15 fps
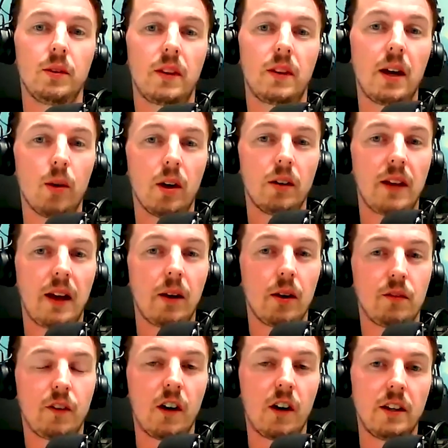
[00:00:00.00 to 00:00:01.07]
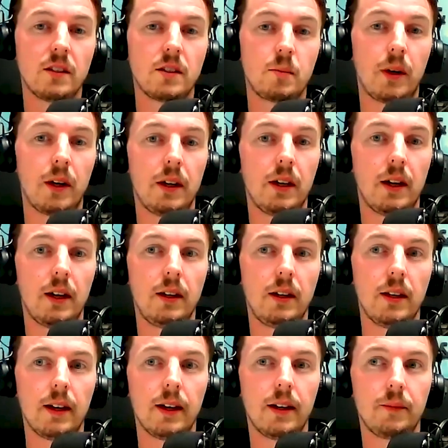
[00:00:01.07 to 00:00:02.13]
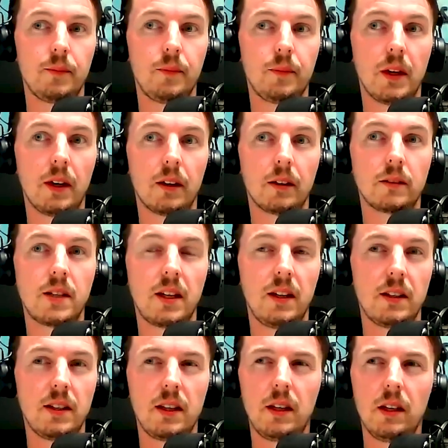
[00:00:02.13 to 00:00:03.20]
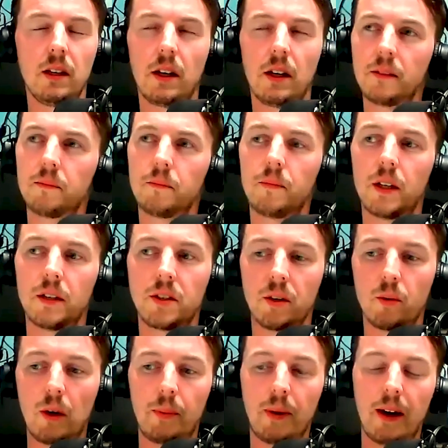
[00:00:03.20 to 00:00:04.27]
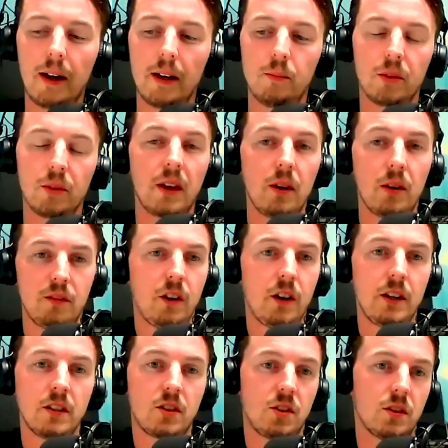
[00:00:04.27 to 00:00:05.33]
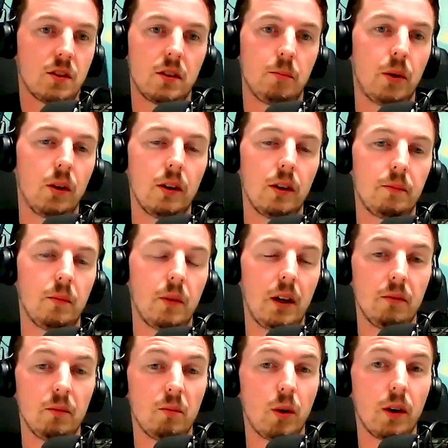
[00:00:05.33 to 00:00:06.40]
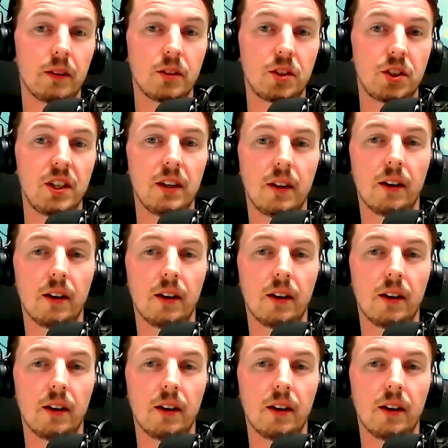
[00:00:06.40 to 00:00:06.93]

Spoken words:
They were advised by a TD, I'm not sure what party, but they were advised just to pull it and what she had